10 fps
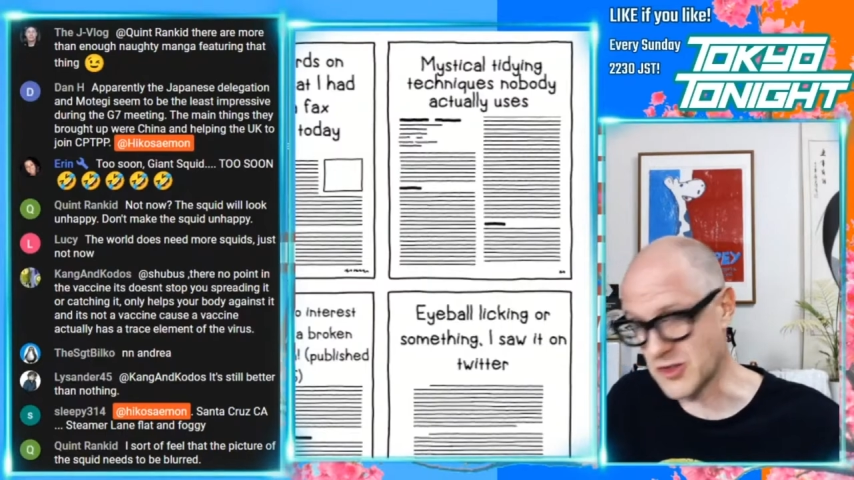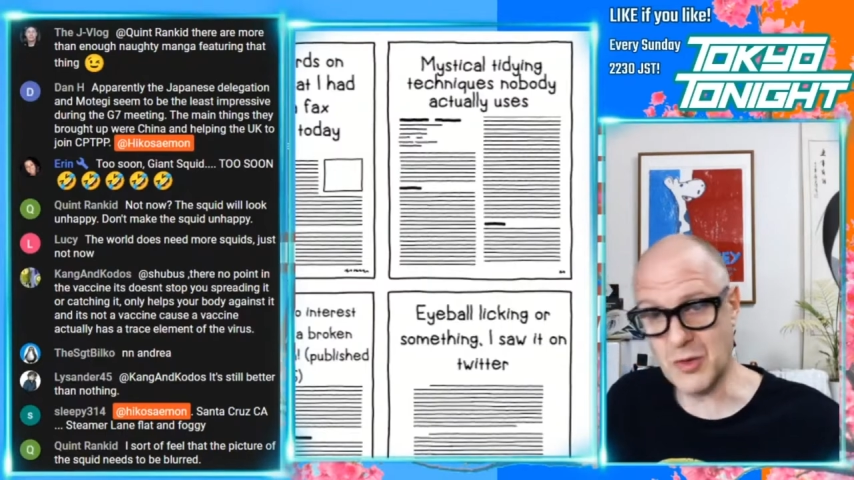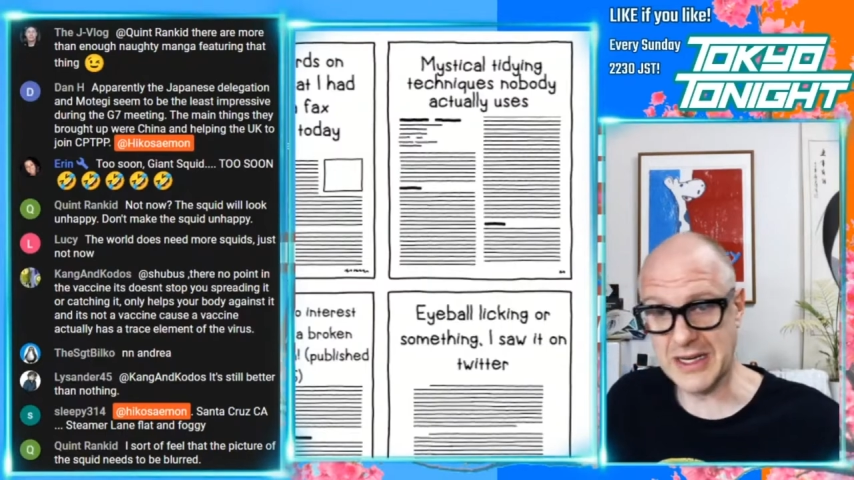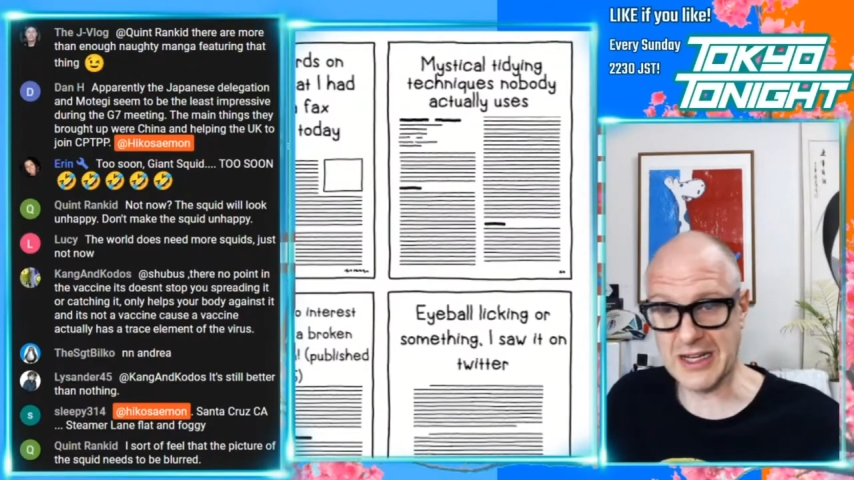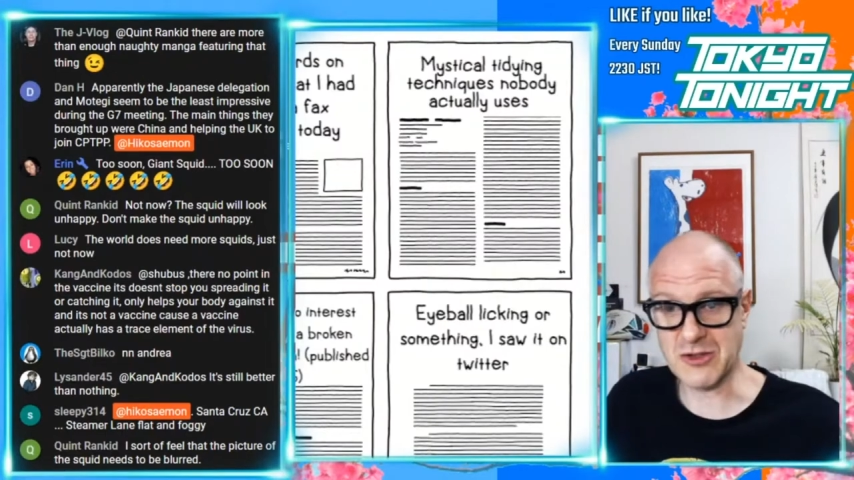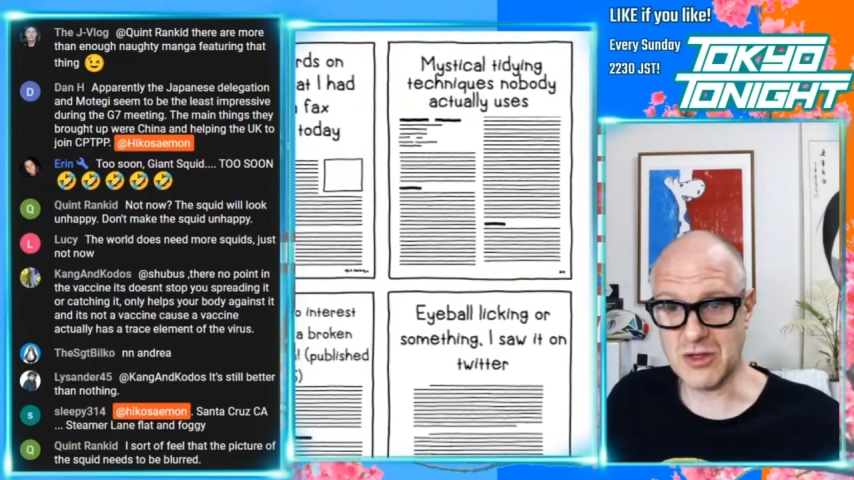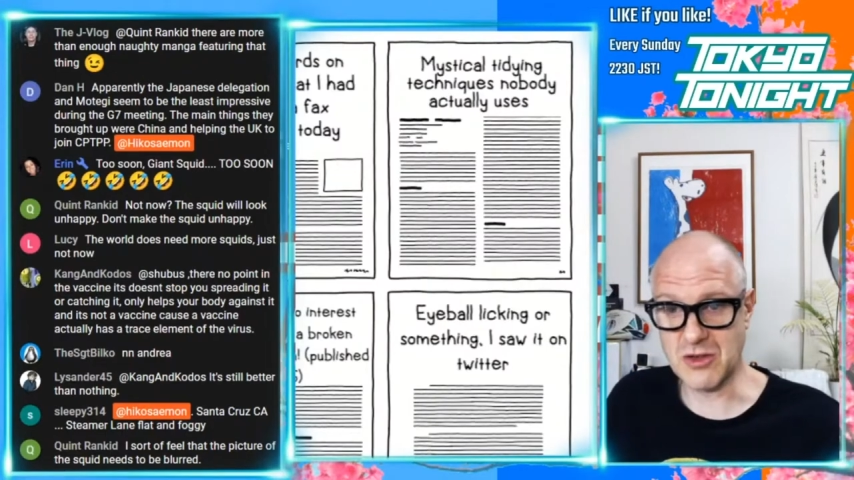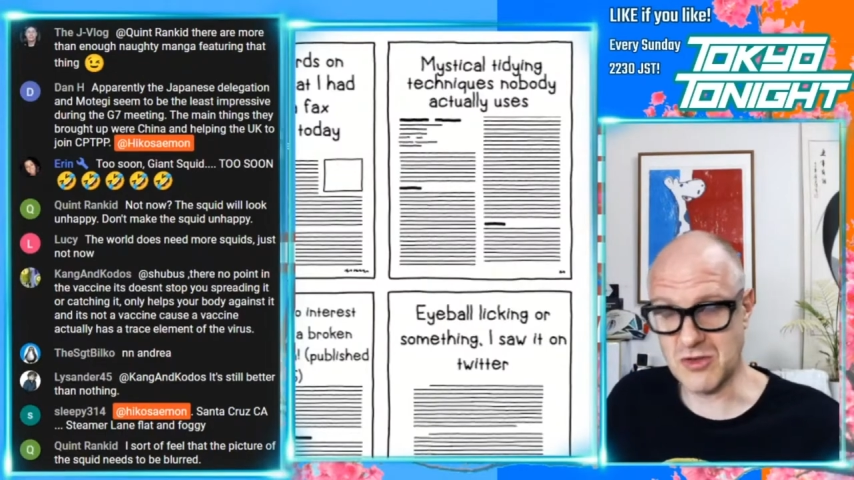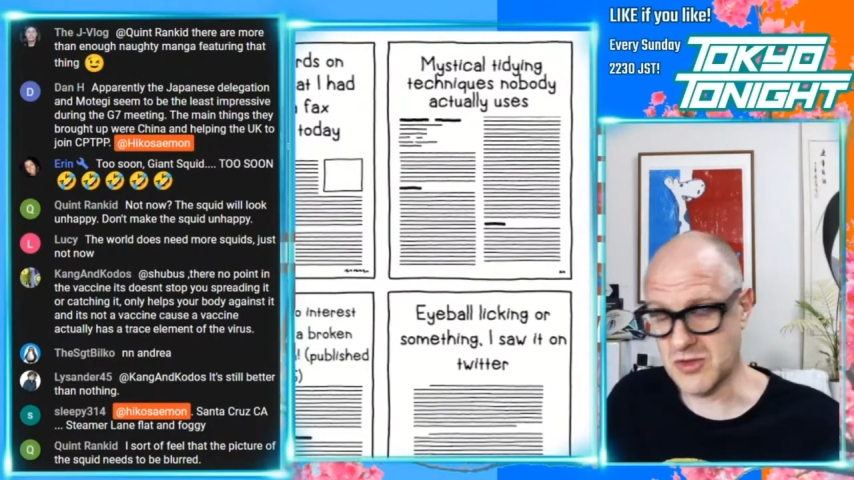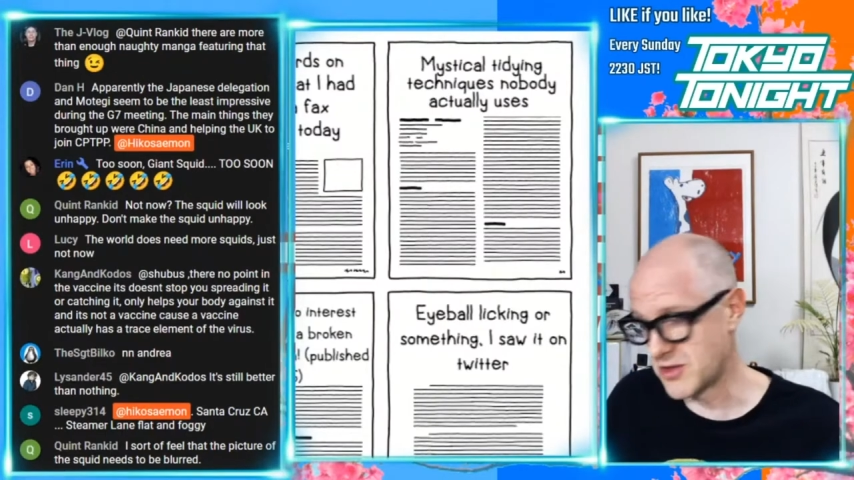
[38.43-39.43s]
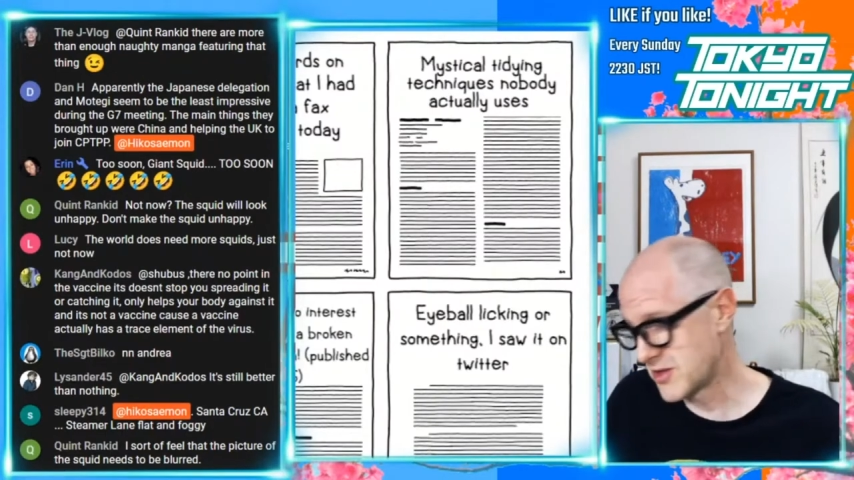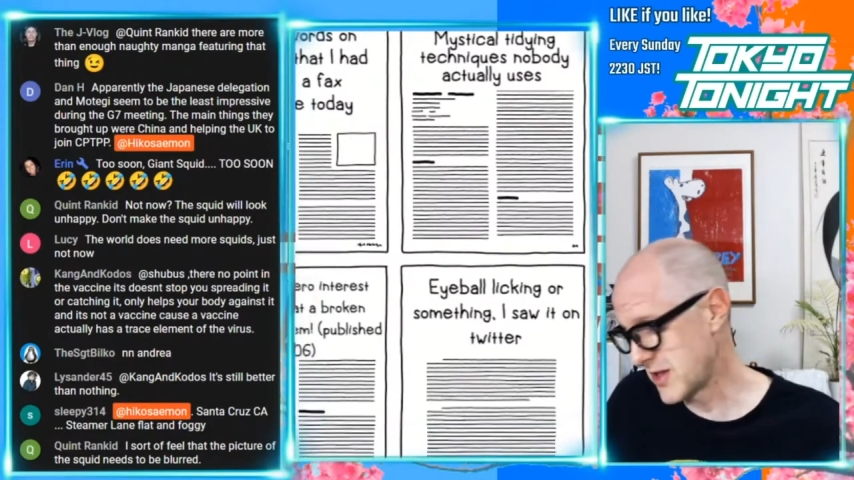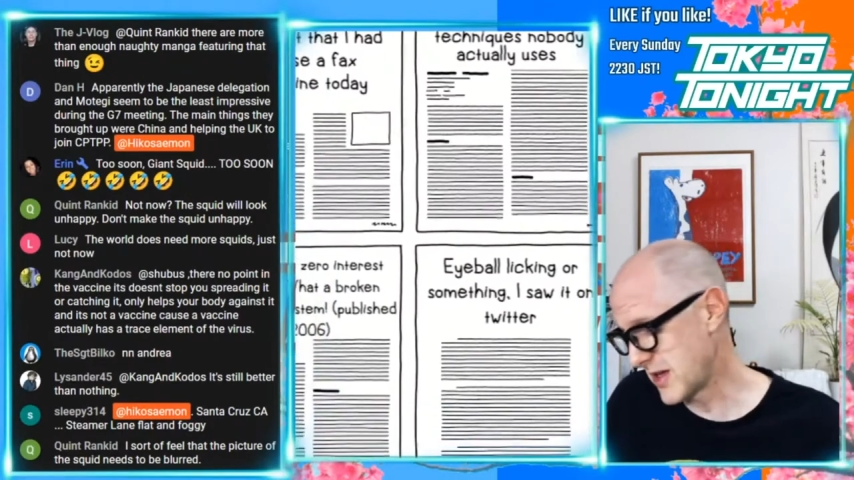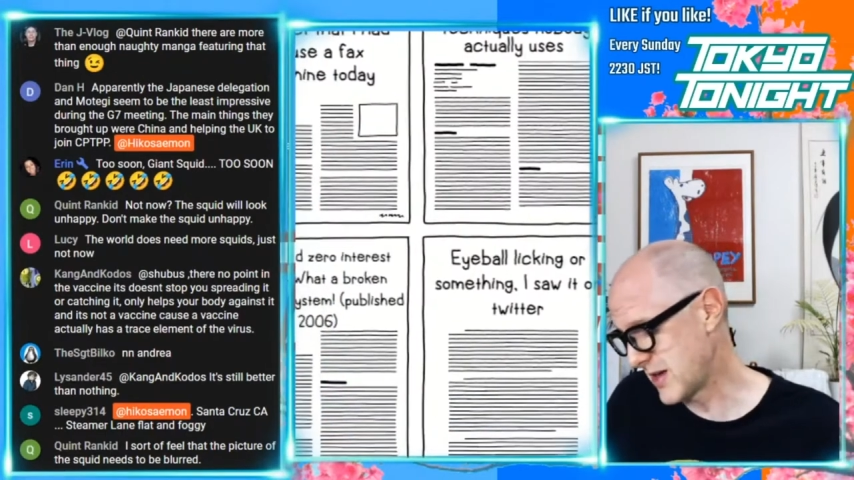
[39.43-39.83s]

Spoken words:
no one actually uses.